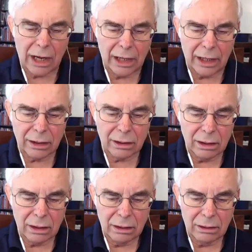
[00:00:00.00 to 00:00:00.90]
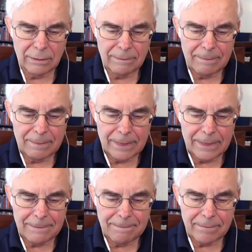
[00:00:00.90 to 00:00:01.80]
N. Mm.
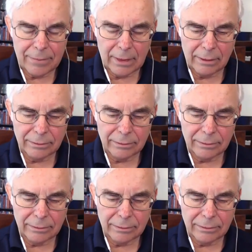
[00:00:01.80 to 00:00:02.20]
Yes, he's the